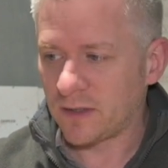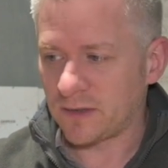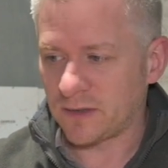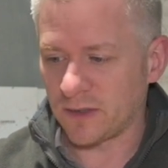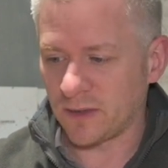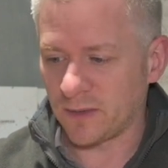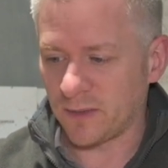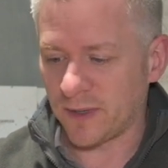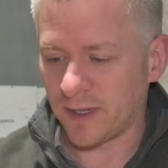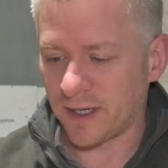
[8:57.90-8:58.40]

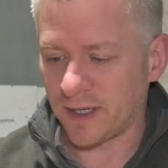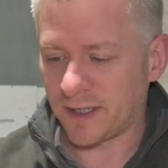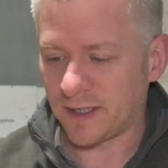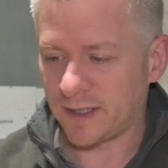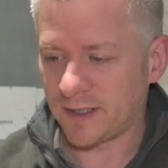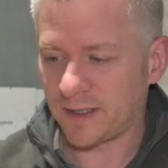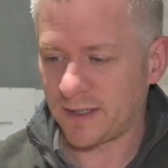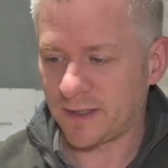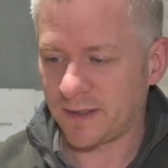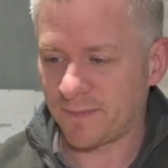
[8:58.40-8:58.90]
So,
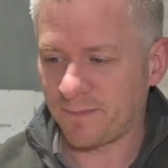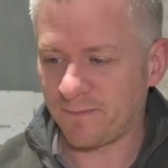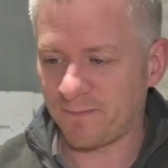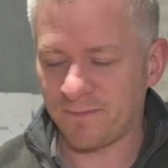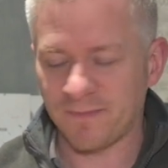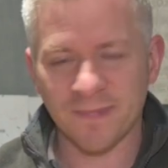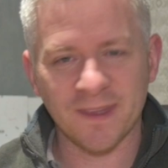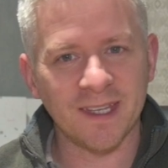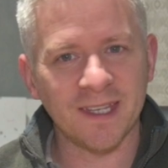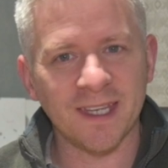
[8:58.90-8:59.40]

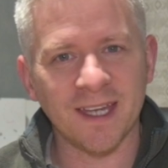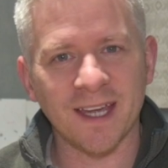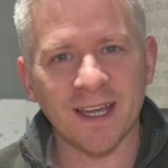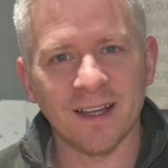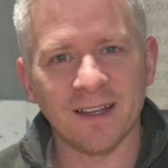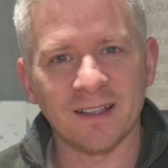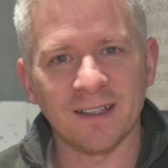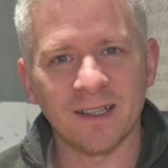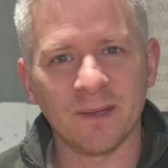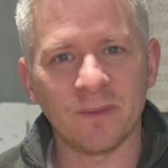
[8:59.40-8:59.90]

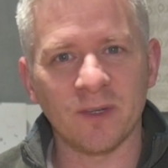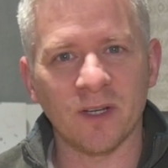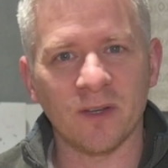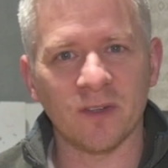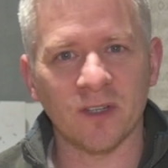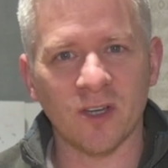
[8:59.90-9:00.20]
let me know